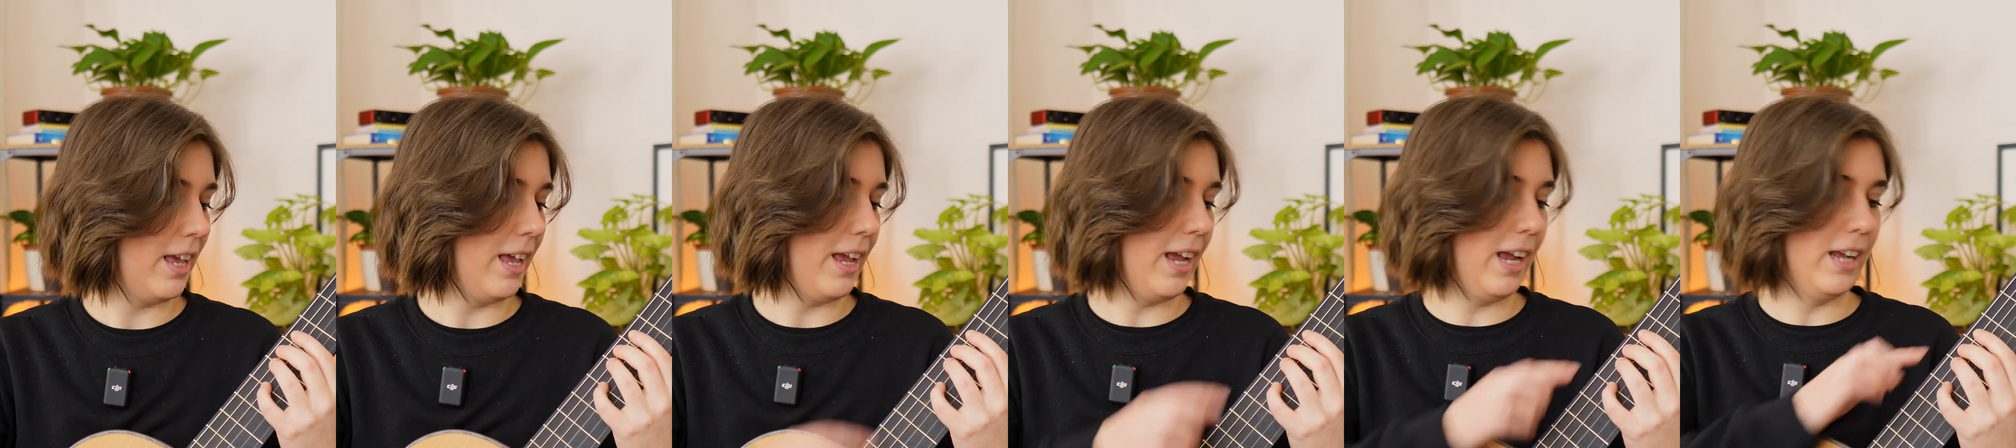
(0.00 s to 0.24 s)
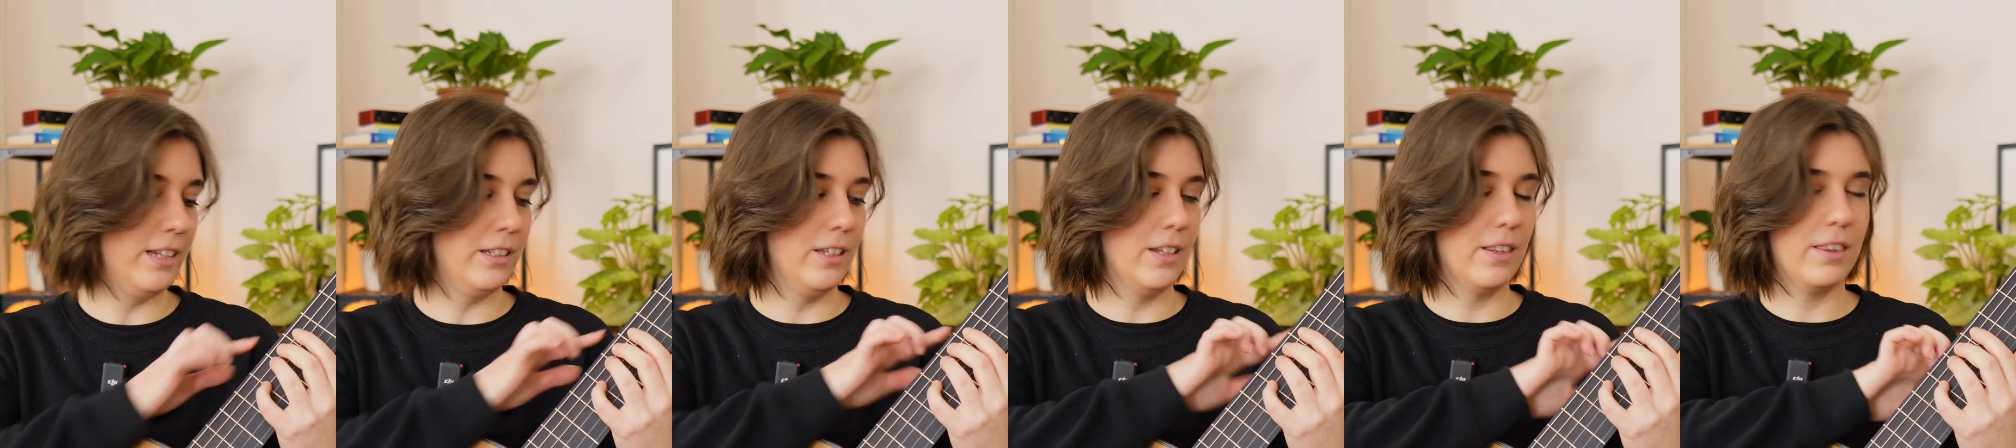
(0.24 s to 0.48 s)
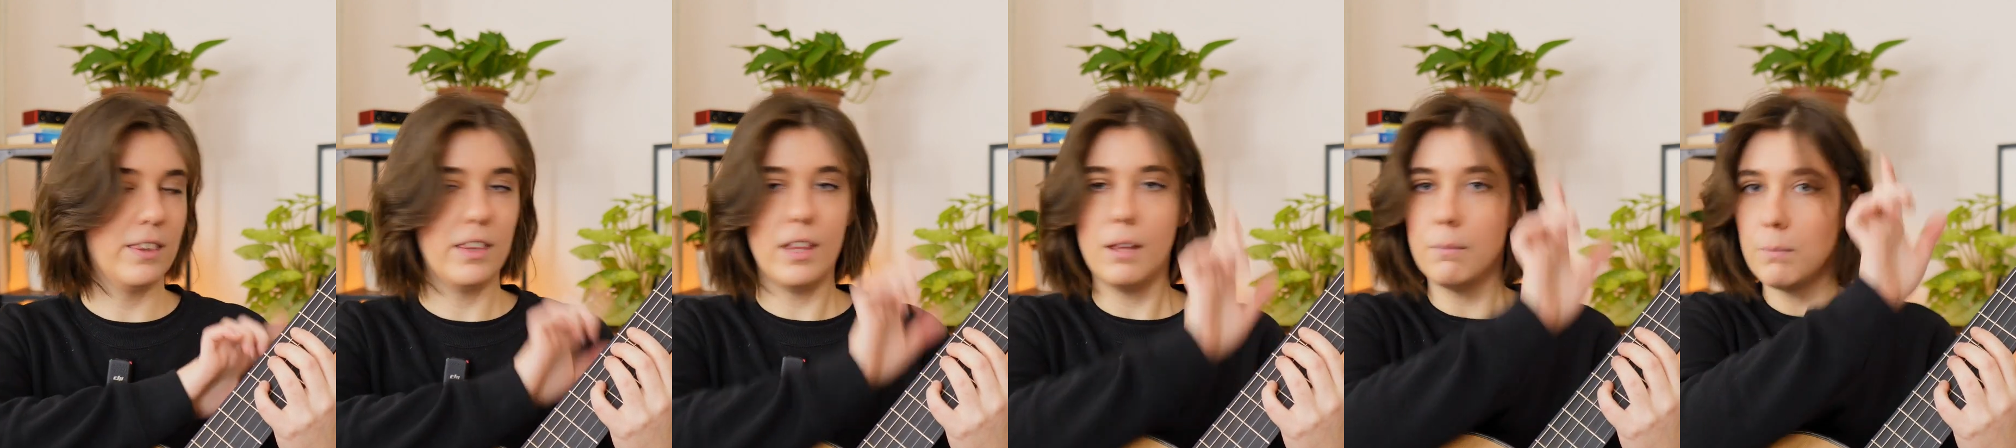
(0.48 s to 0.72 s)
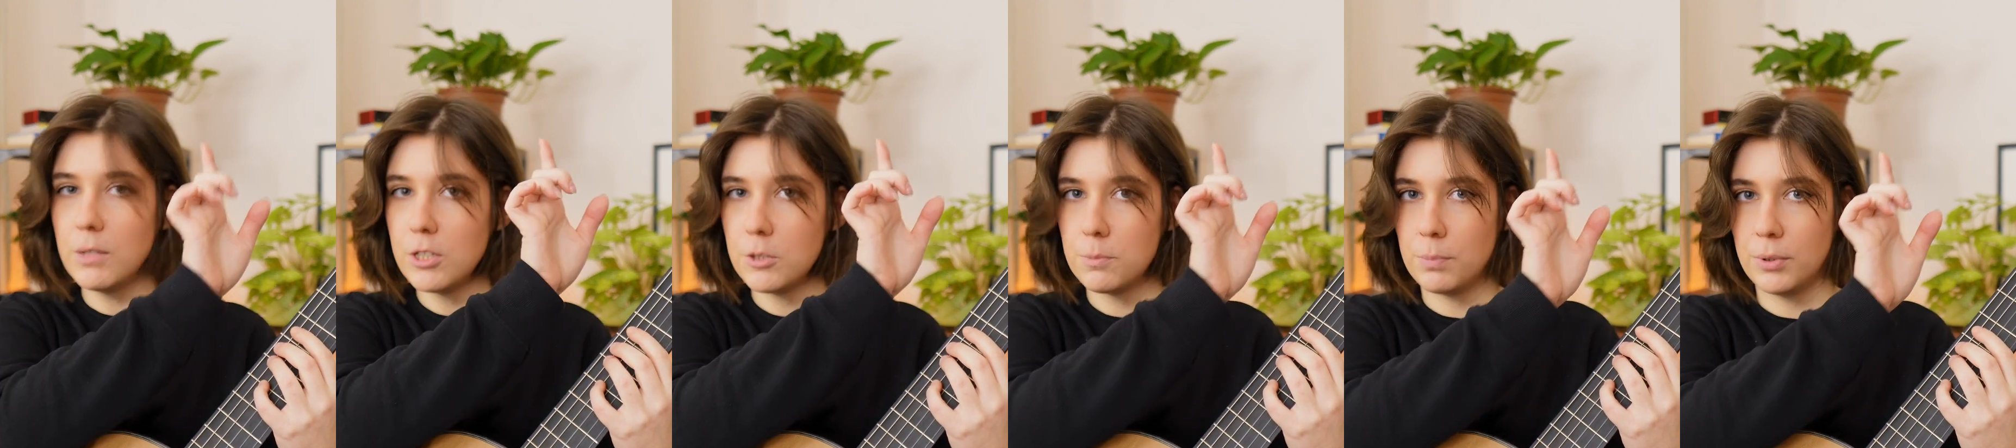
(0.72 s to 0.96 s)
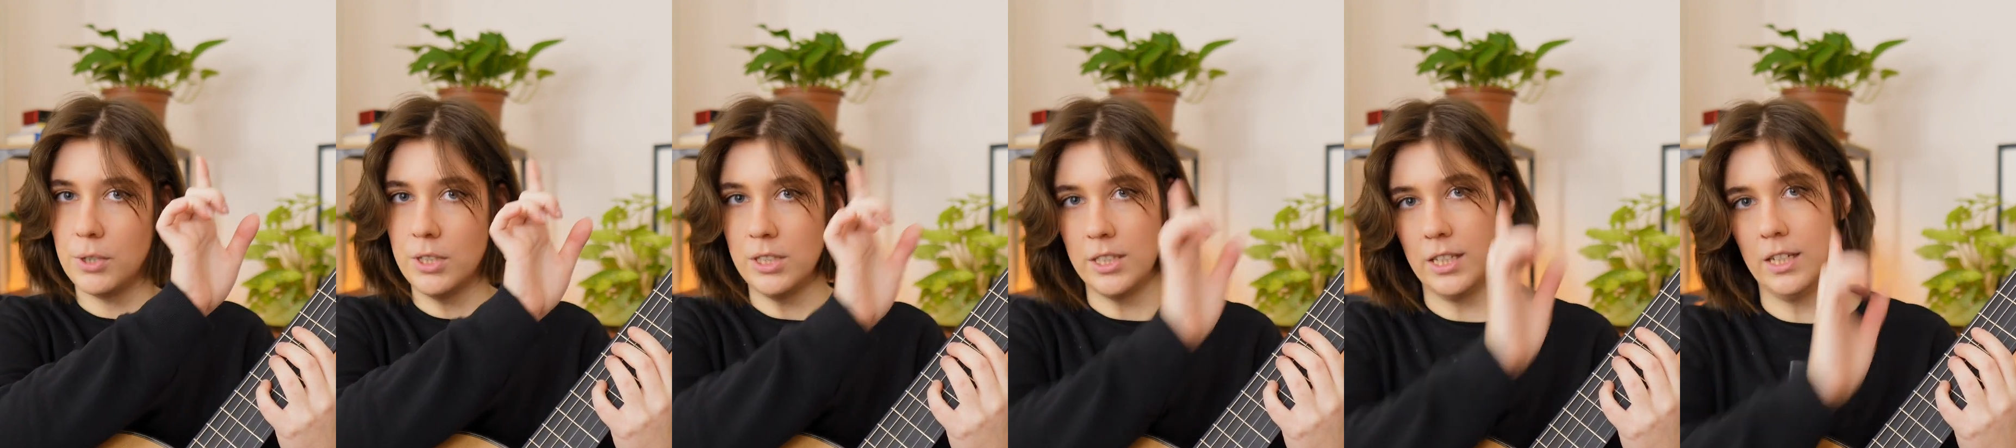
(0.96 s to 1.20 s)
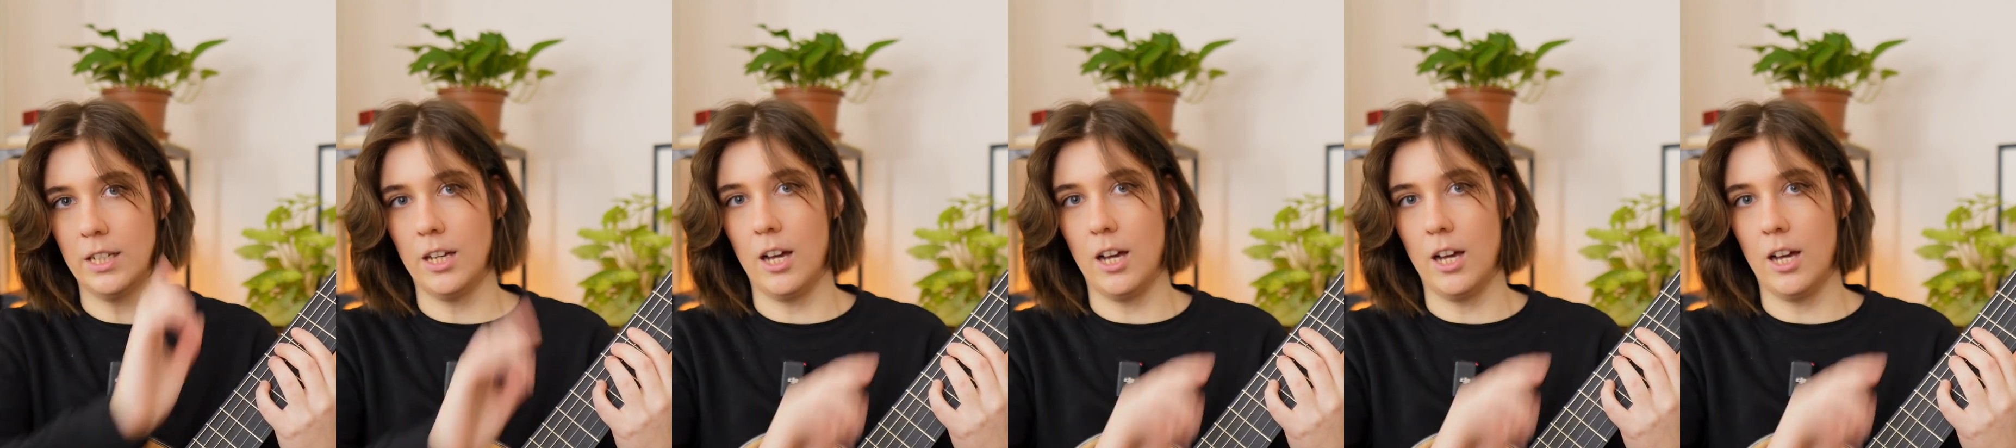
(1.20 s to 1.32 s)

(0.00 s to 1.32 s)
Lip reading: and the thumb is pointing